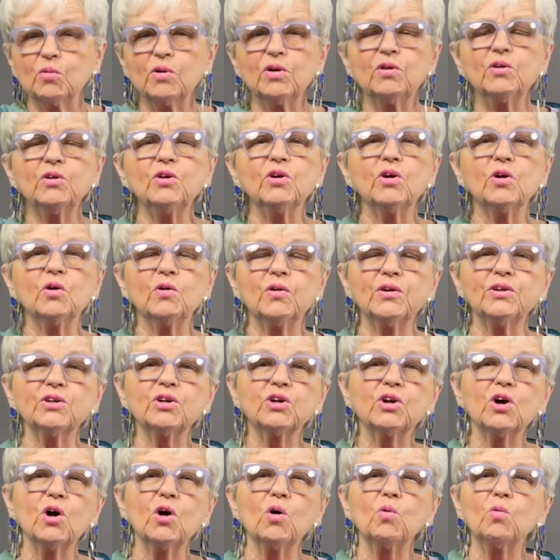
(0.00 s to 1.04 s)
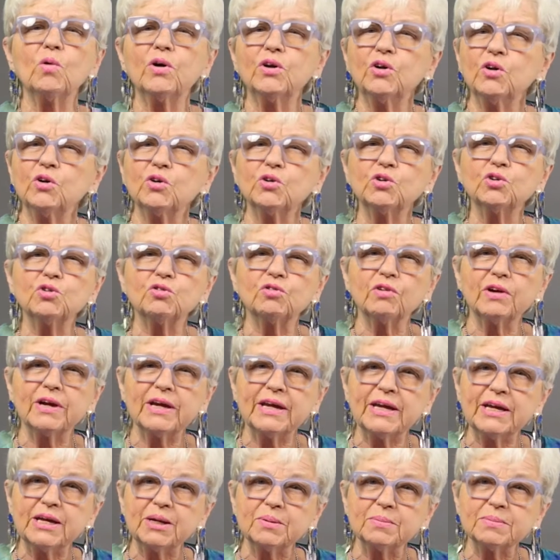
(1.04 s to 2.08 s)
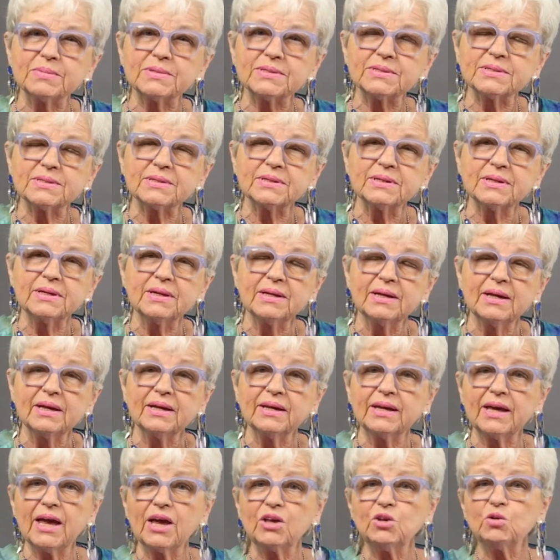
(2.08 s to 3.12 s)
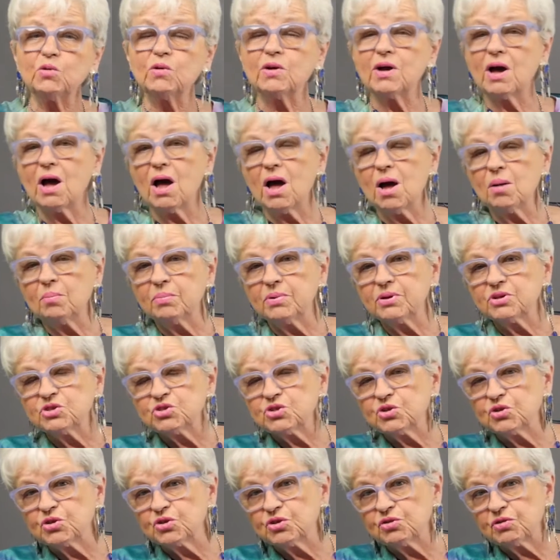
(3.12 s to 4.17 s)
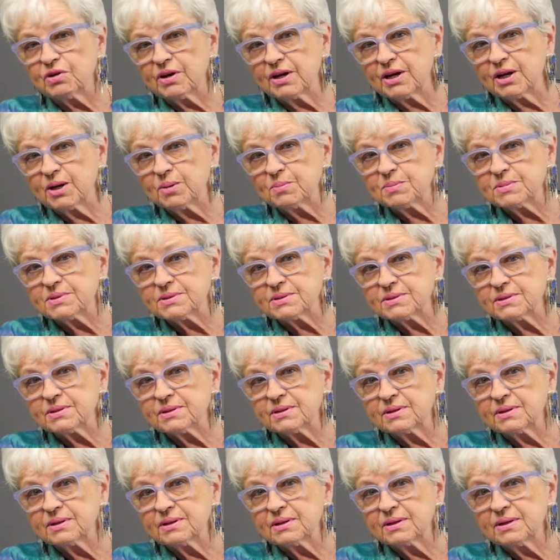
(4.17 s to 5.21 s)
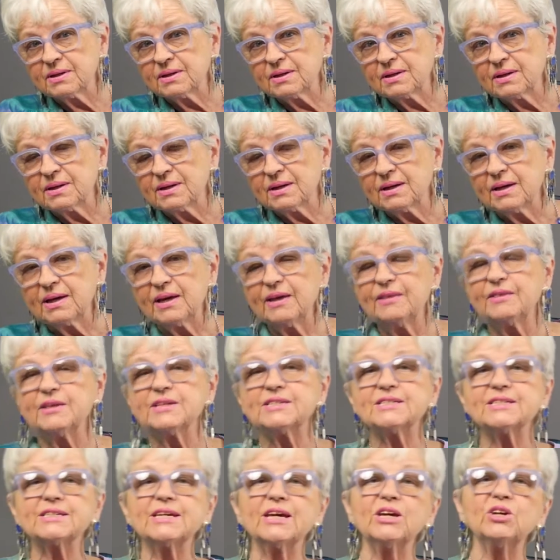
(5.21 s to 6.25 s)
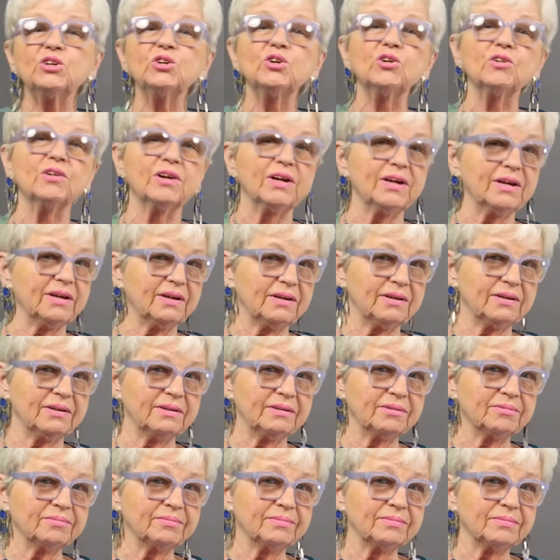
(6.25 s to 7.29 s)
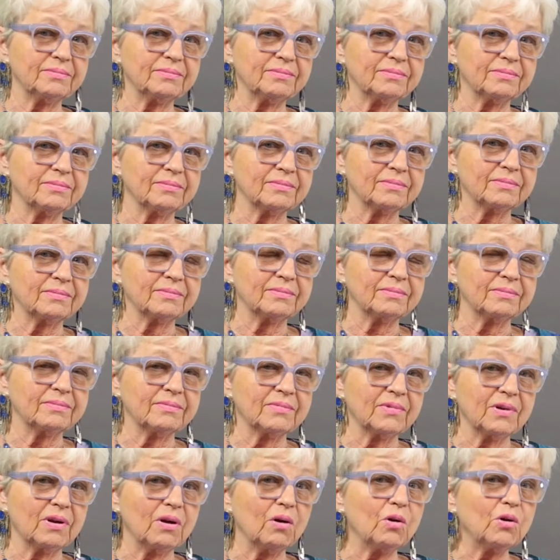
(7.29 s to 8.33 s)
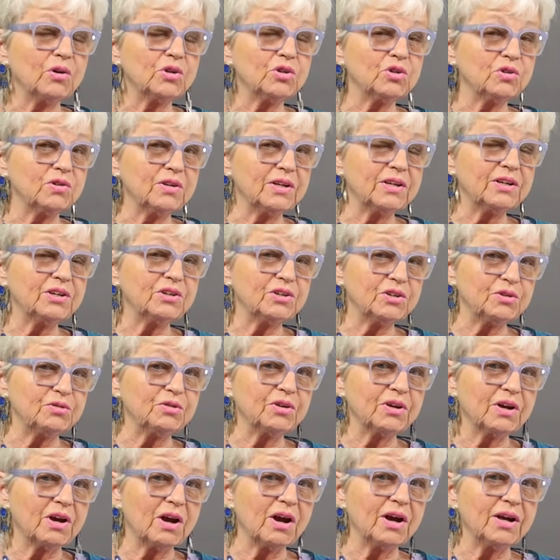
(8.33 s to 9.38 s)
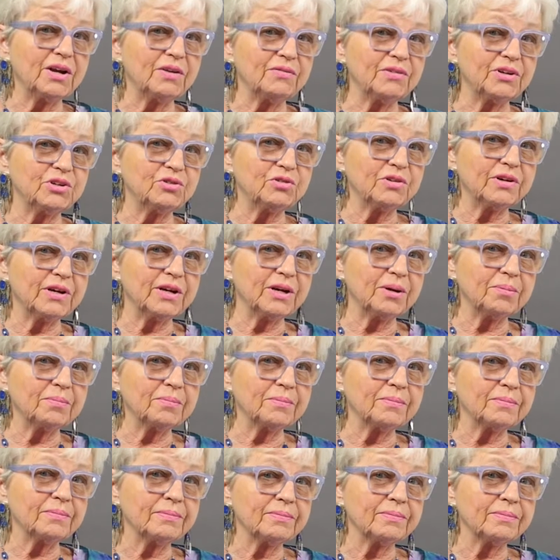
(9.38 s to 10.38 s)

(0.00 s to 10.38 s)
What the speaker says: Where are you going to go? What are your dreams? Can you accomplish your dreams in the skin you're in? Or do you need a different kind of a dream?